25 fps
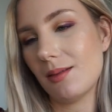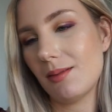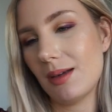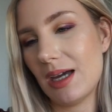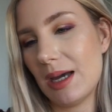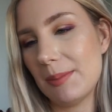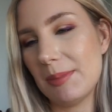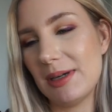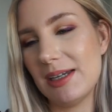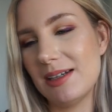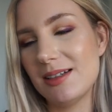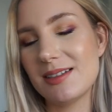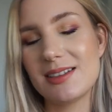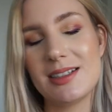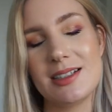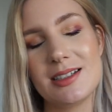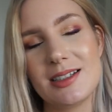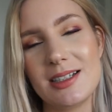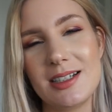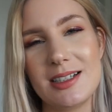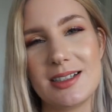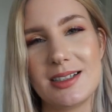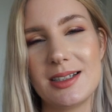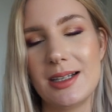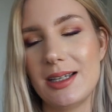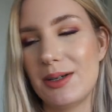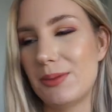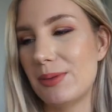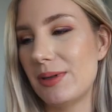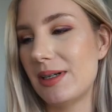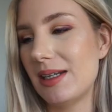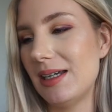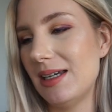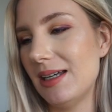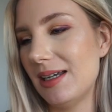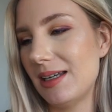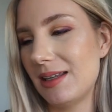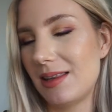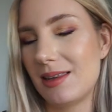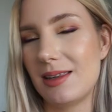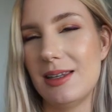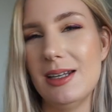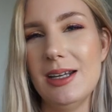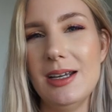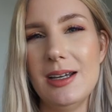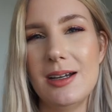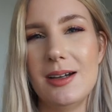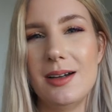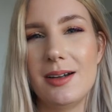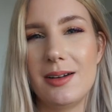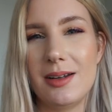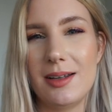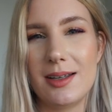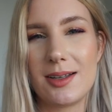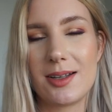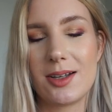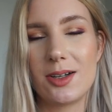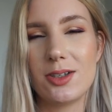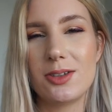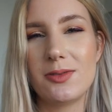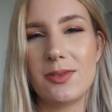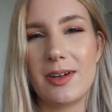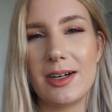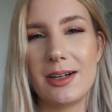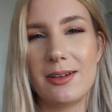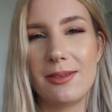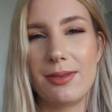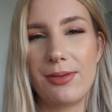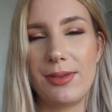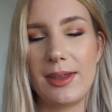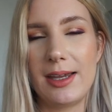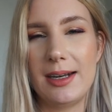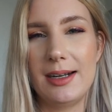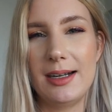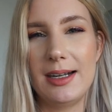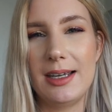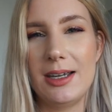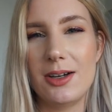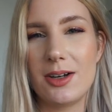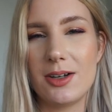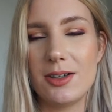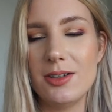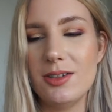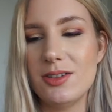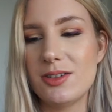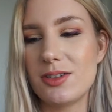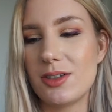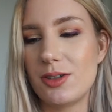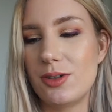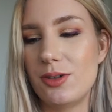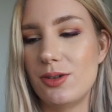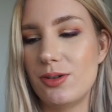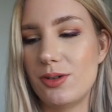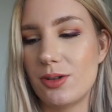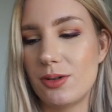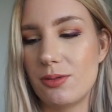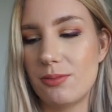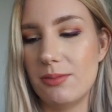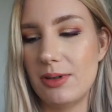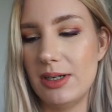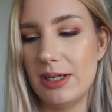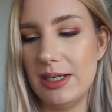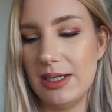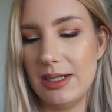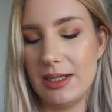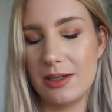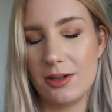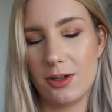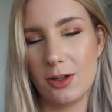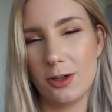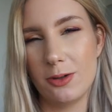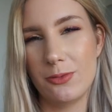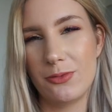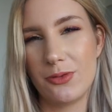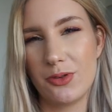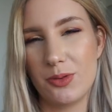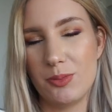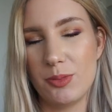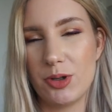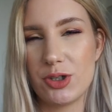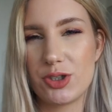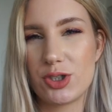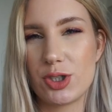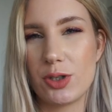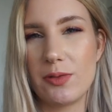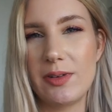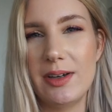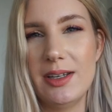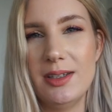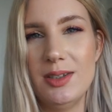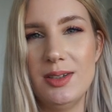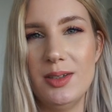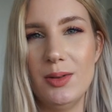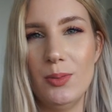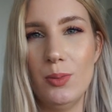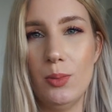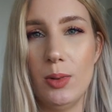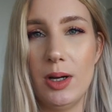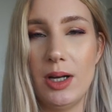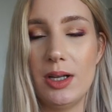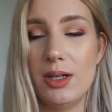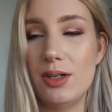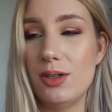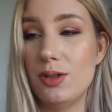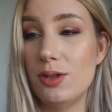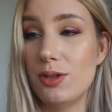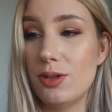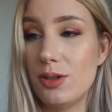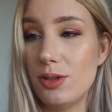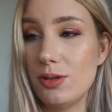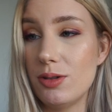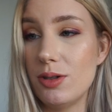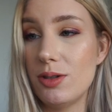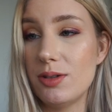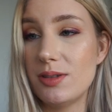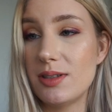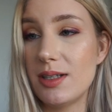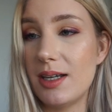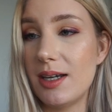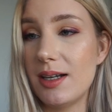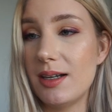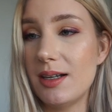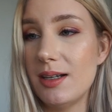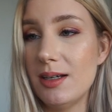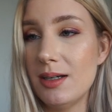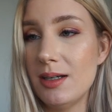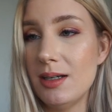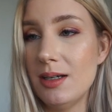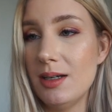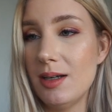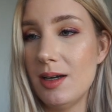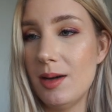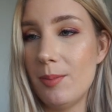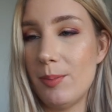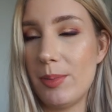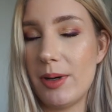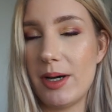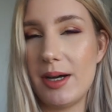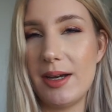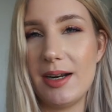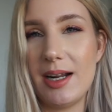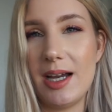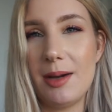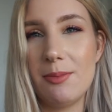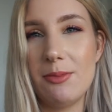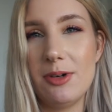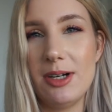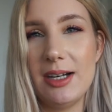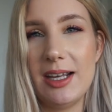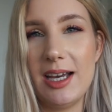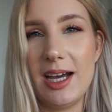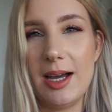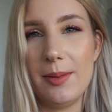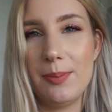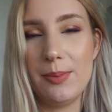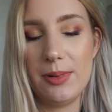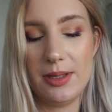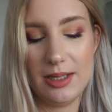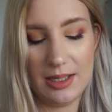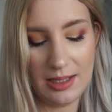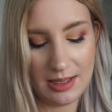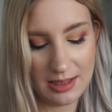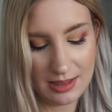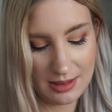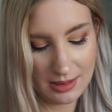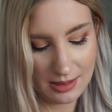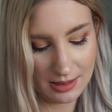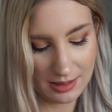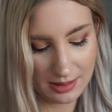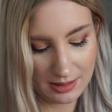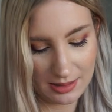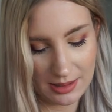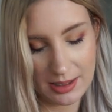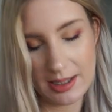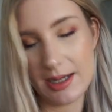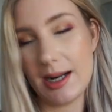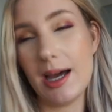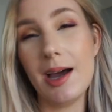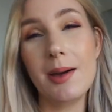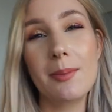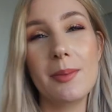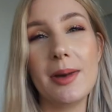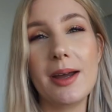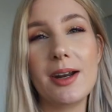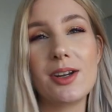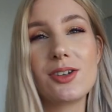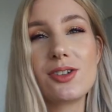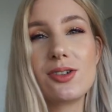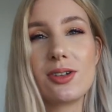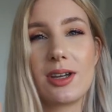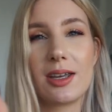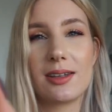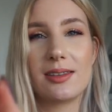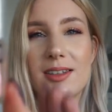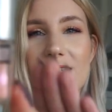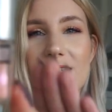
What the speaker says: I mean, since it is liquidy, it goes very thinly on, so you don't really go through much of it when you do use it. But I'm really happy that I managed to get